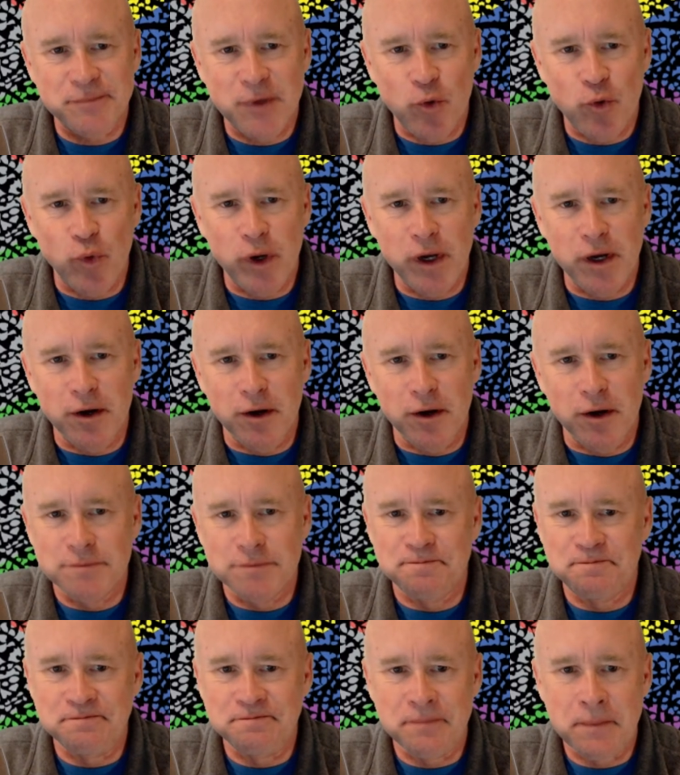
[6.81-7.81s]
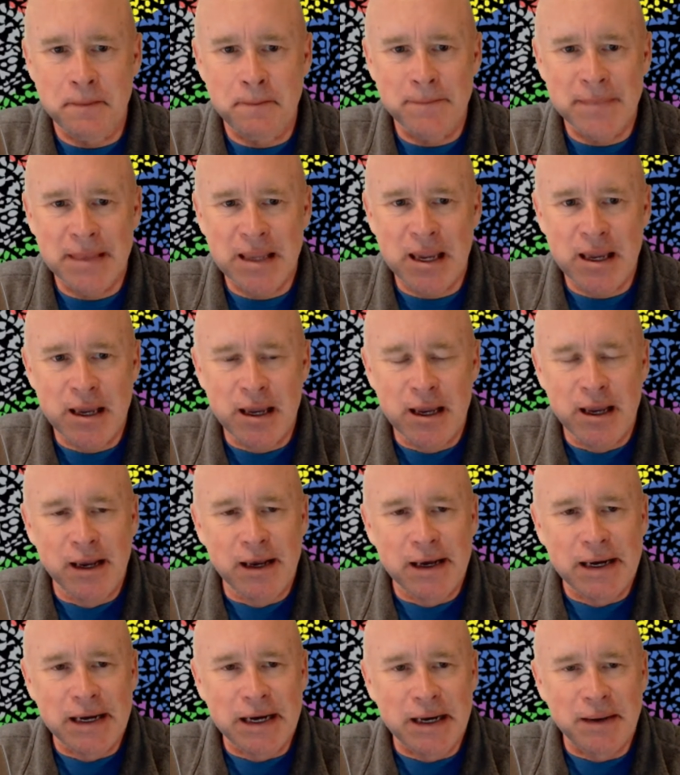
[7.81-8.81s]
We are
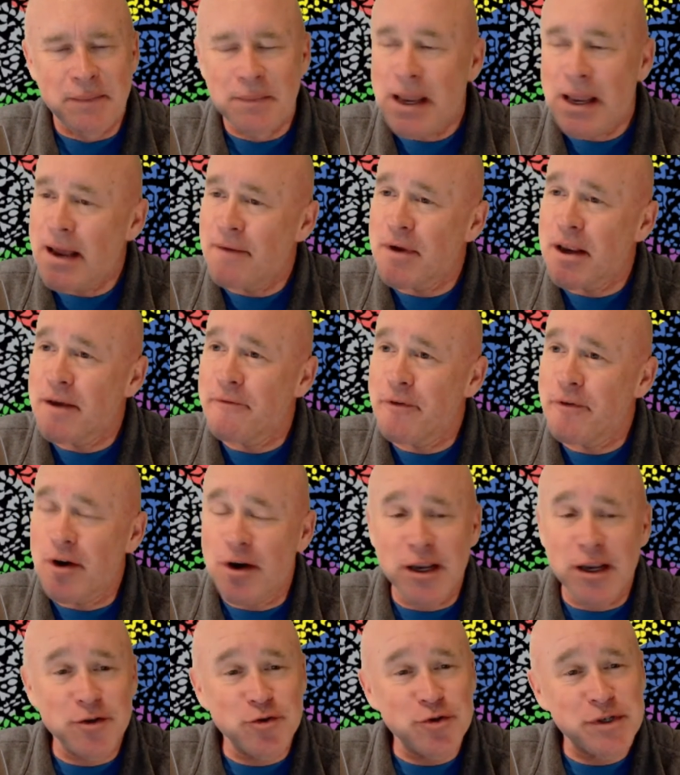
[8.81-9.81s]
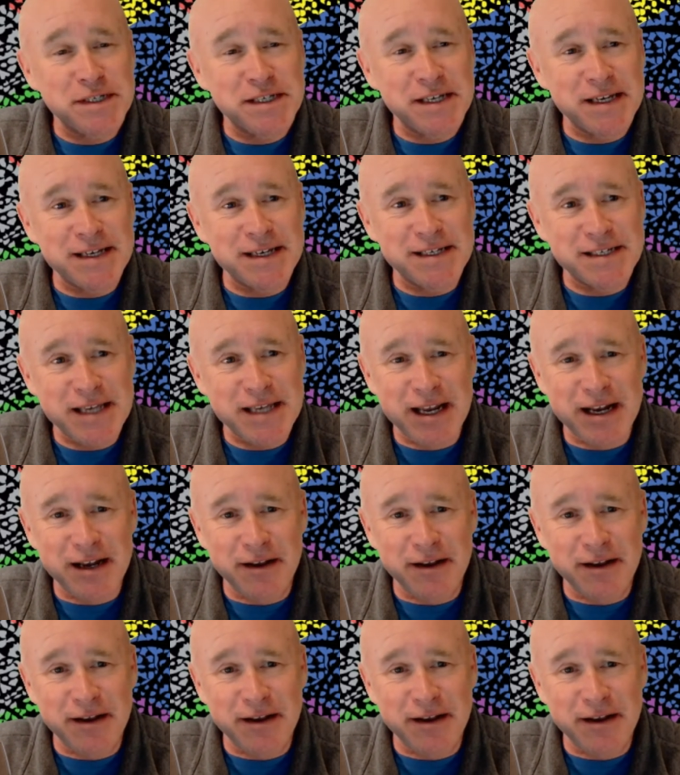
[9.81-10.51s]
having a very interesting set